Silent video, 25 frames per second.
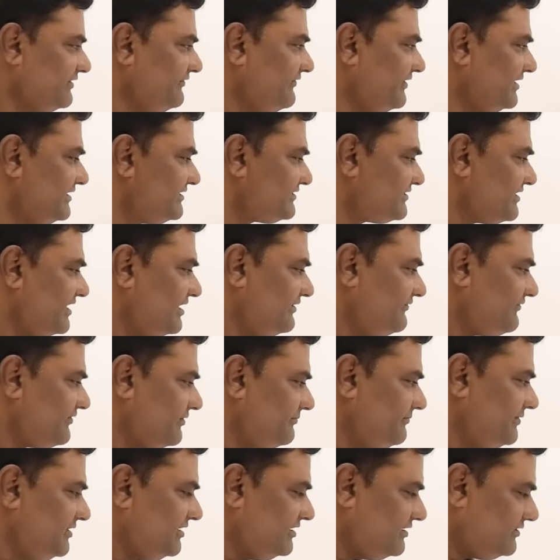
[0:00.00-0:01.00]
If I start
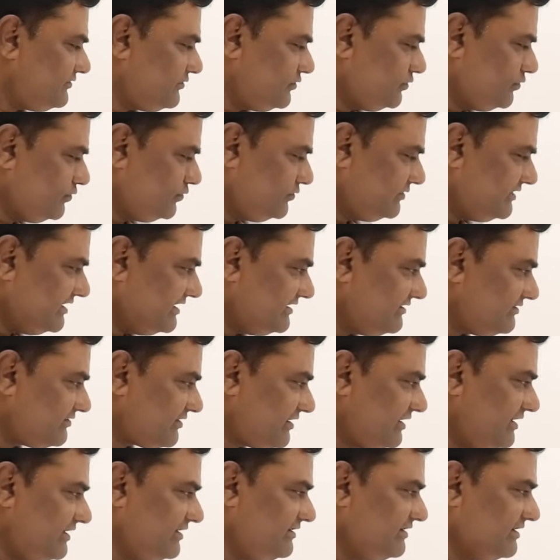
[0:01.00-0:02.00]
from here, 2, then
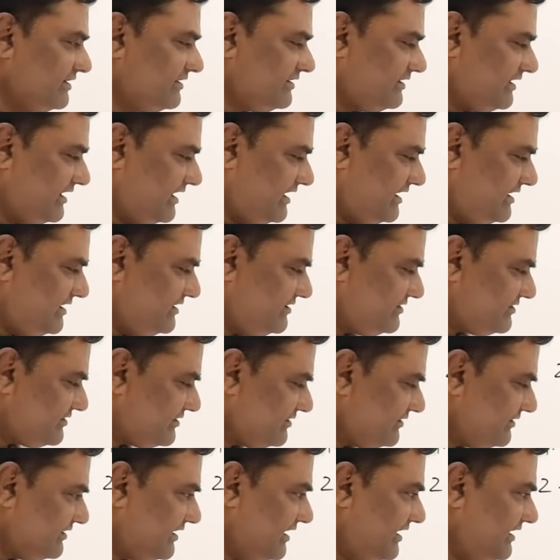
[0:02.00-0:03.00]
3, then
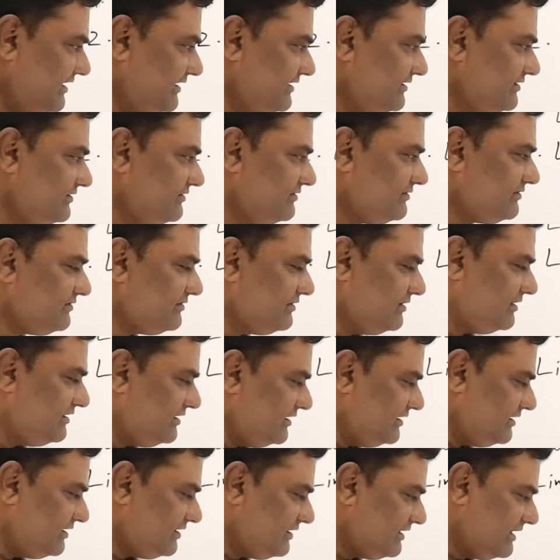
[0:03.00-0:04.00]
8, 9,
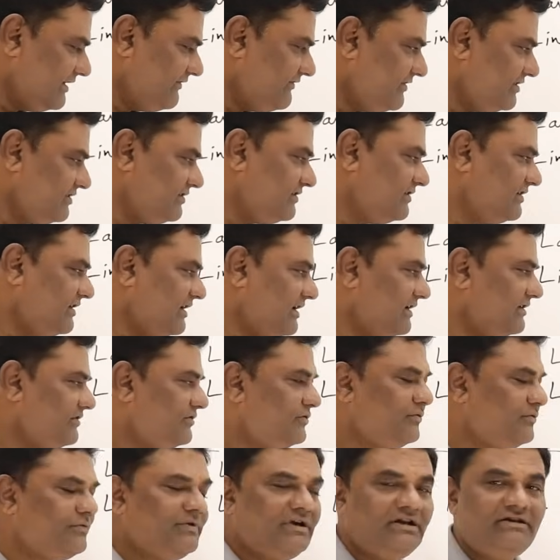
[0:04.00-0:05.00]
11
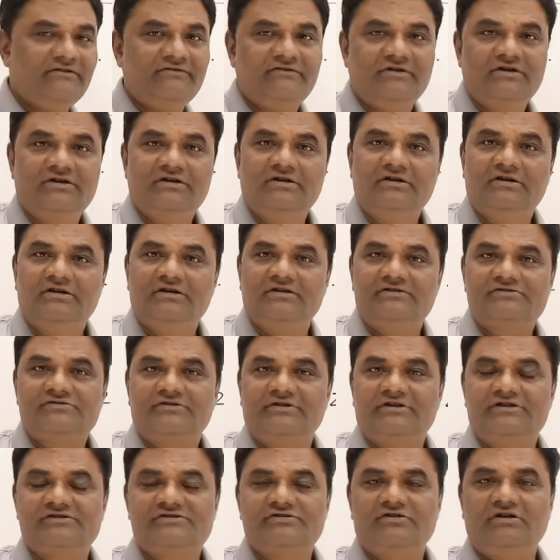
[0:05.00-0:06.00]
and 12. So
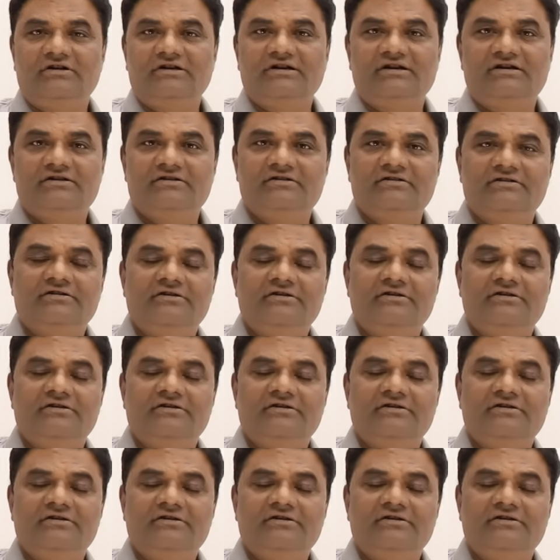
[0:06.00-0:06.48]
it is sorted.